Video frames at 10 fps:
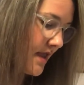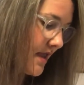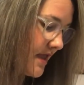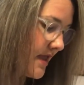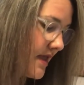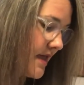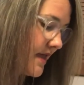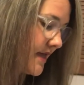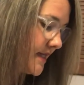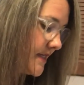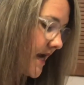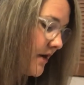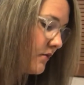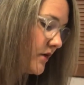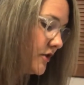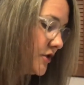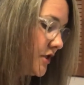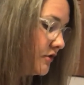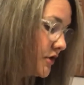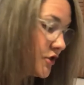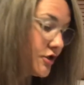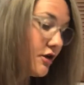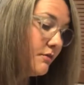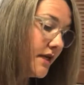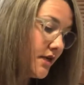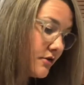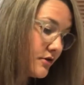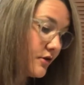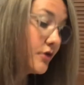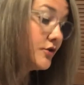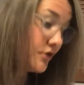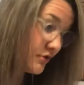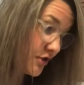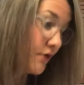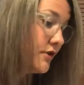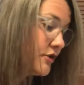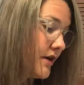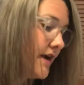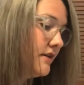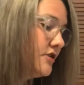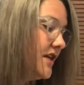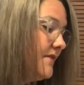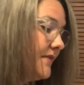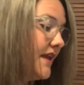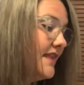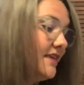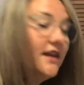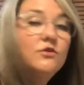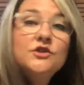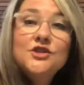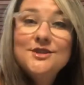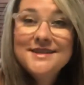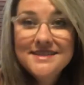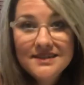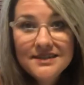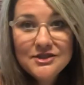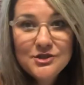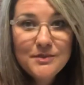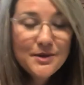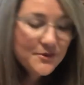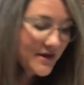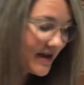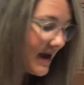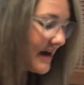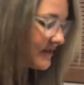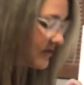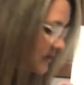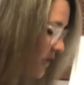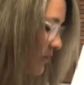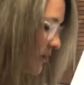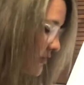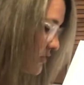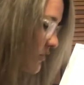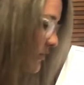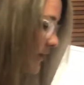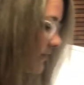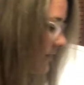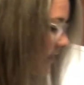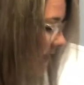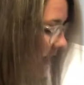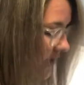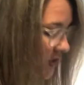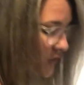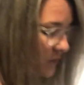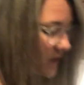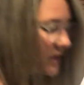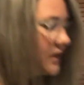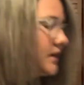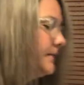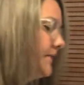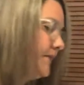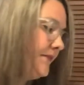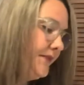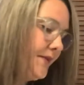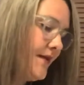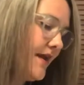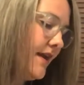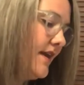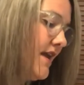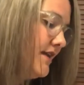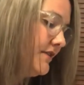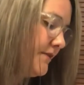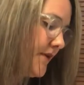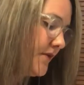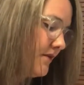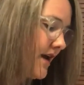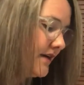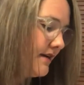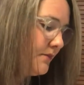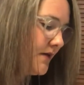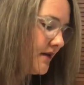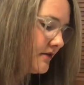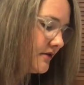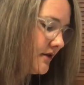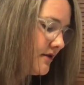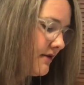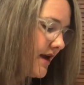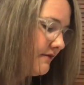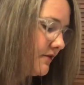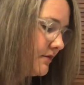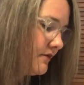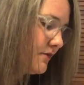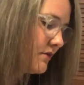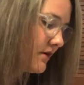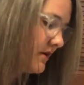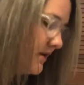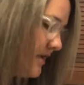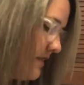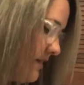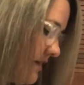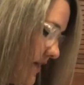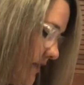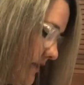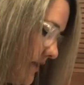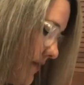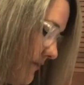and I want you to show a strategy, and then I want you to send it to me. Okay, I so enjoy looking at your work. Okay, so I'm going to write it up here so you have it before I stop